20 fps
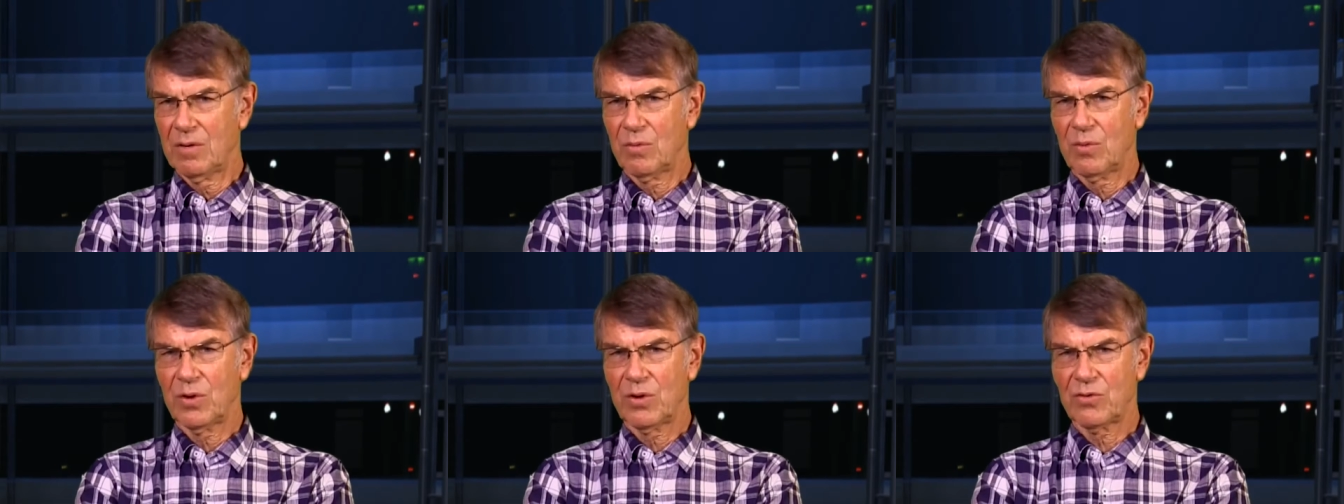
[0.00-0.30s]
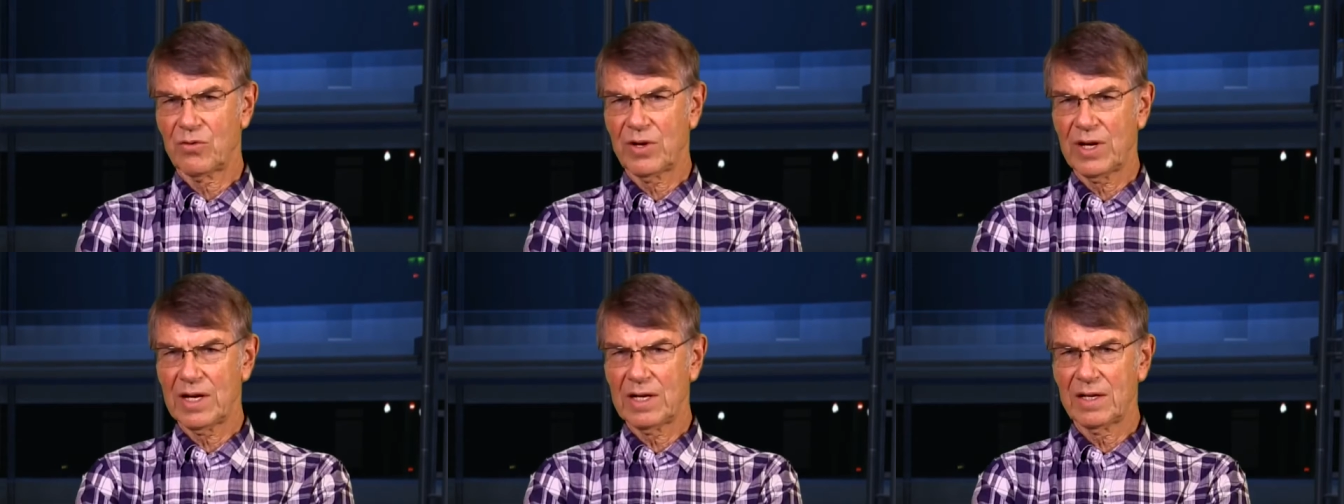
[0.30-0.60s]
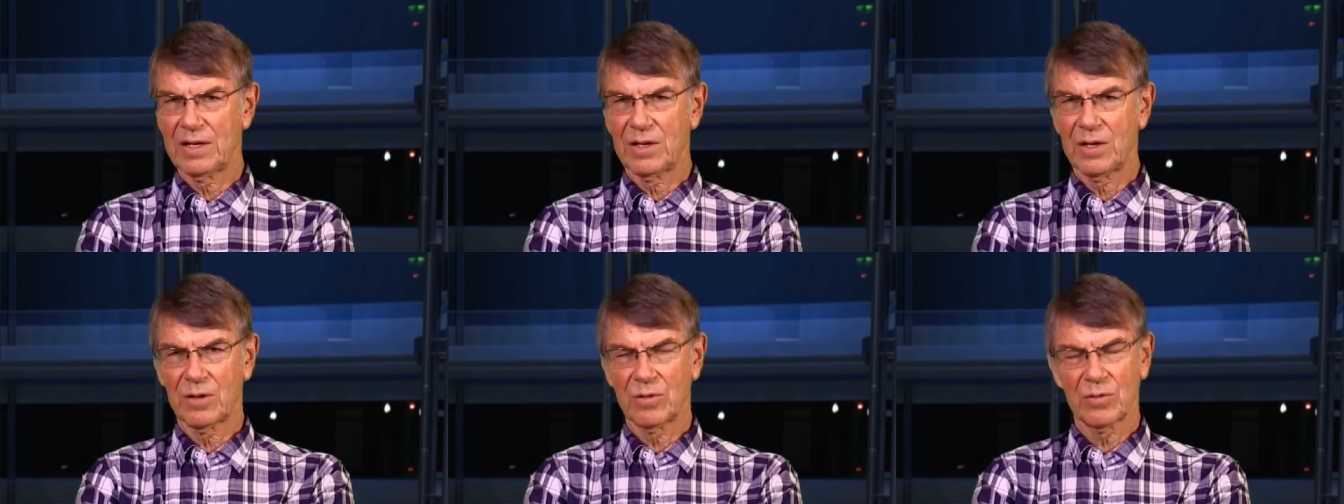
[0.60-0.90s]
We
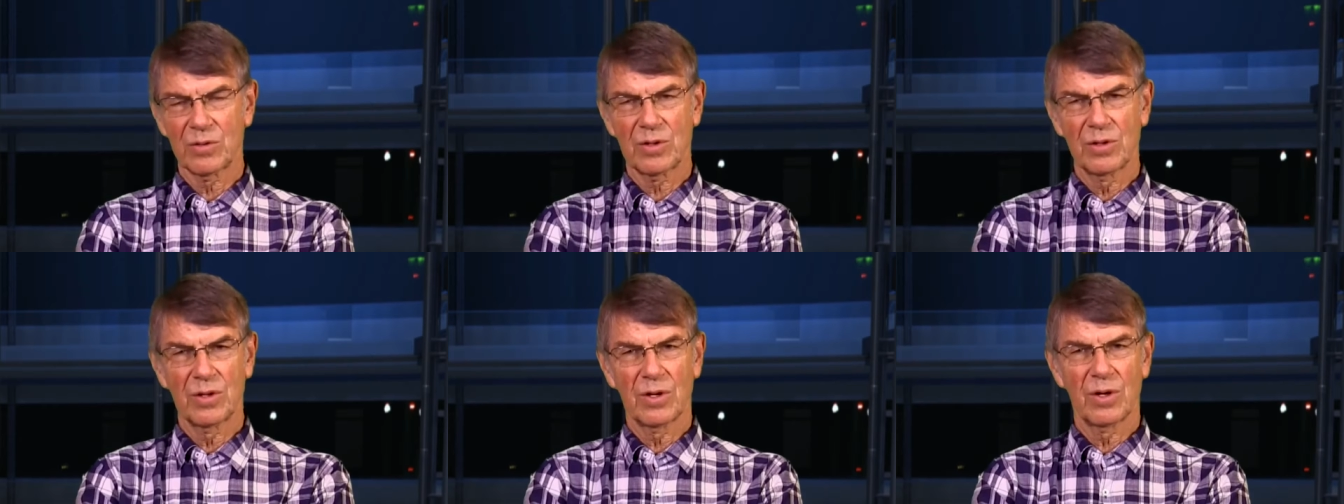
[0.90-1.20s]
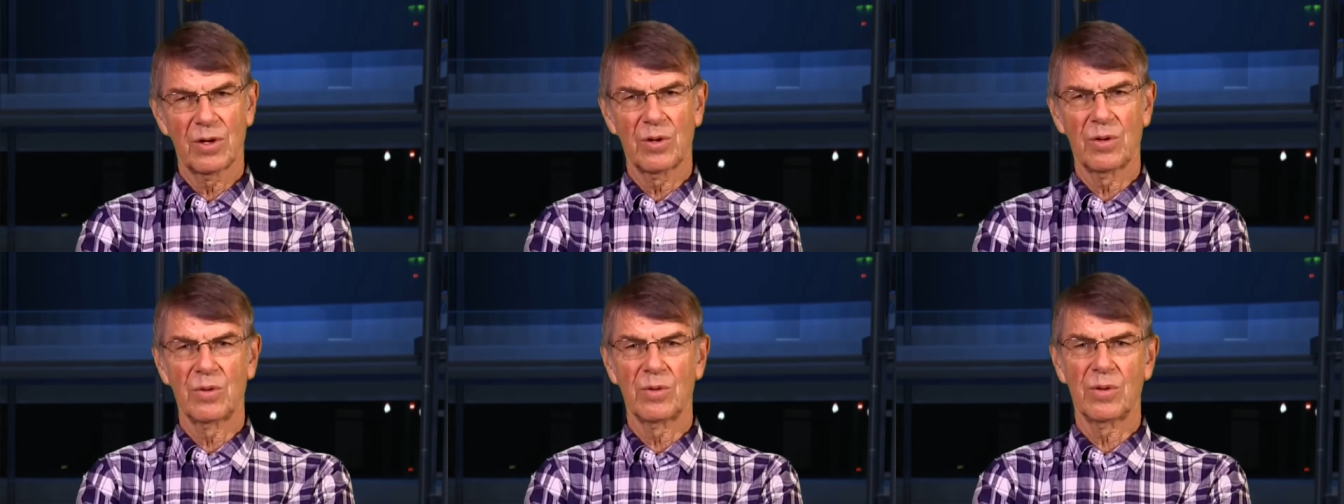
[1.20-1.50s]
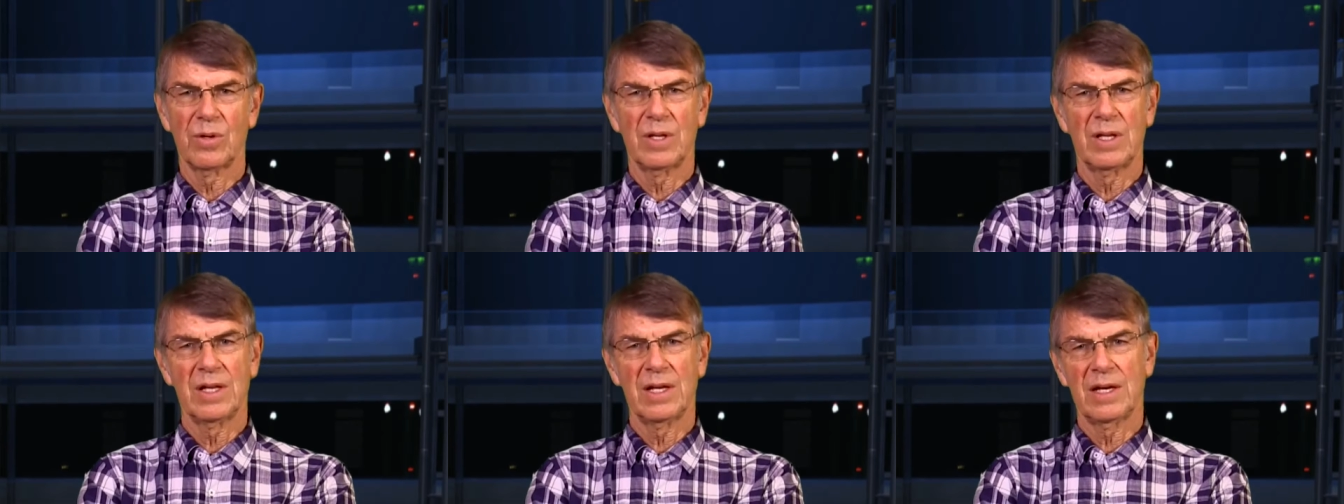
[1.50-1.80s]
really don't
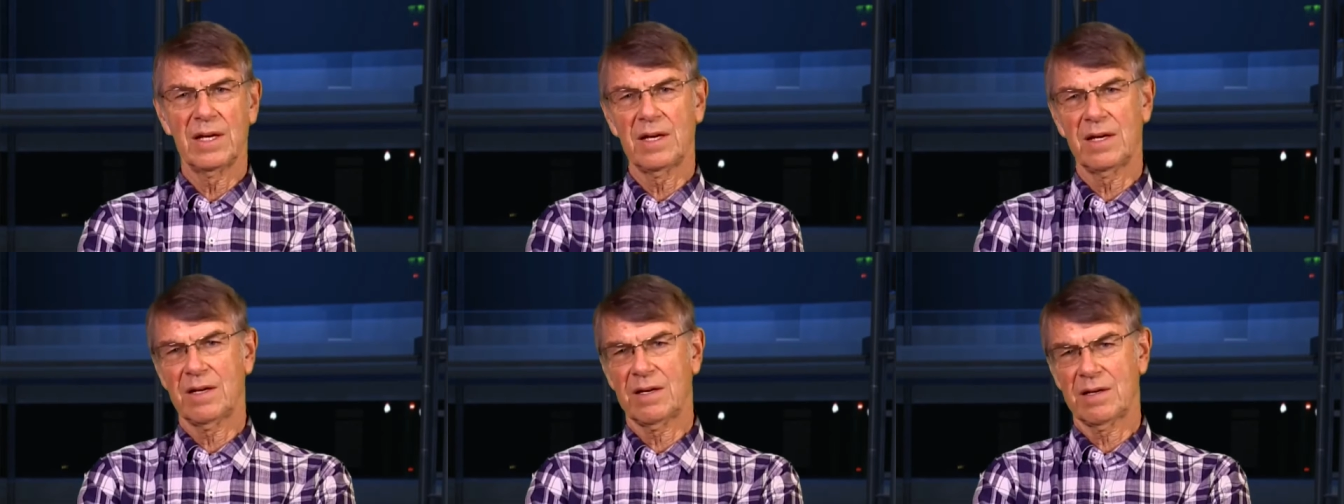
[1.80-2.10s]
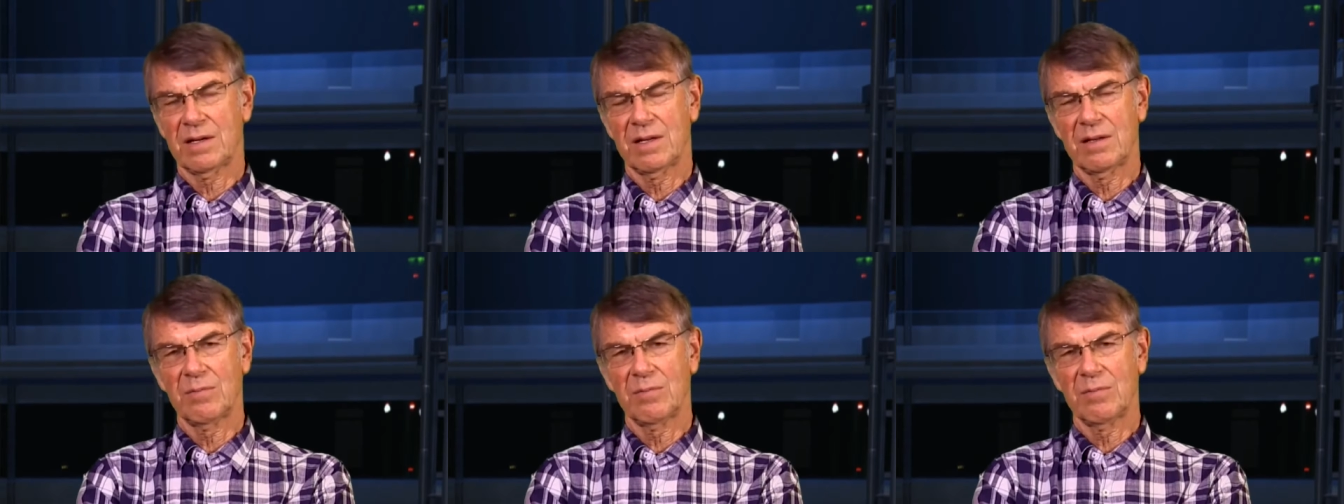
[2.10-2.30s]
know the